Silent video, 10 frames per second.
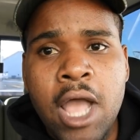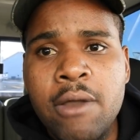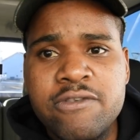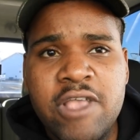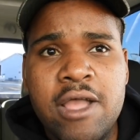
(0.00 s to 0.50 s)

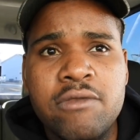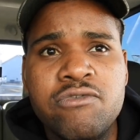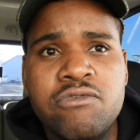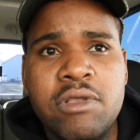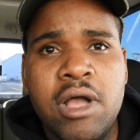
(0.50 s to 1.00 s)
how it
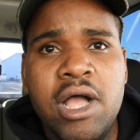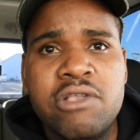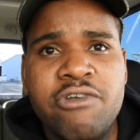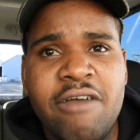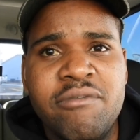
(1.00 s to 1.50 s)
sounds
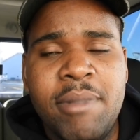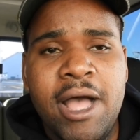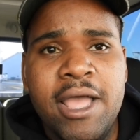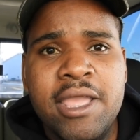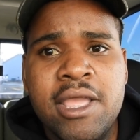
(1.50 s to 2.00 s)
uh, driving
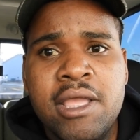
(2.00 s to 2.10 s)
by